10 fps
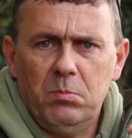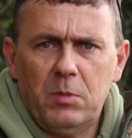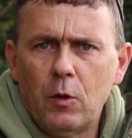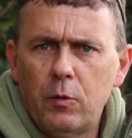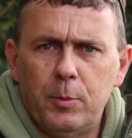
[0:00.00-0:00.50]

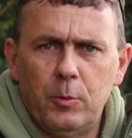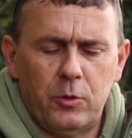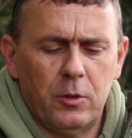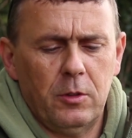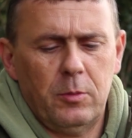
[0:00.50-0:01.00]
golf ball
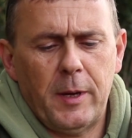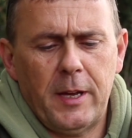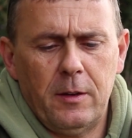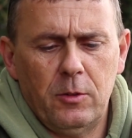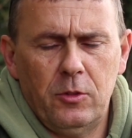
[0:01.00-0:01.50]
size
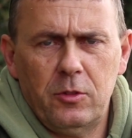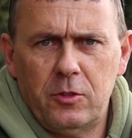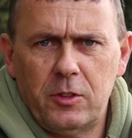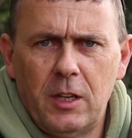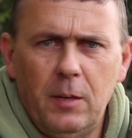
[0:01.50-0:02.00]
bag on
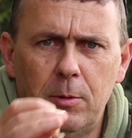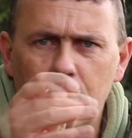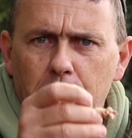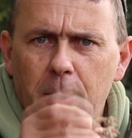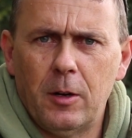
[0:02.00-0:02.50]
just to keep
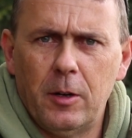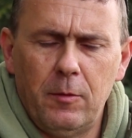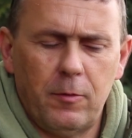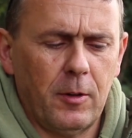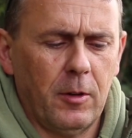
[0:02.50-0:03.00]
them apart
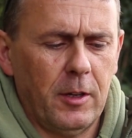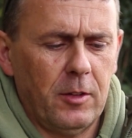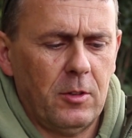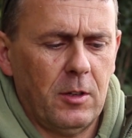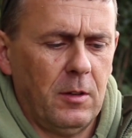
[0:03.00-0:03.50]
in
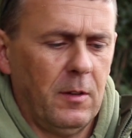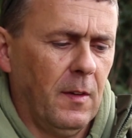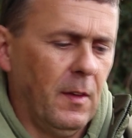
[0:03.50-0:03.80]
flight. So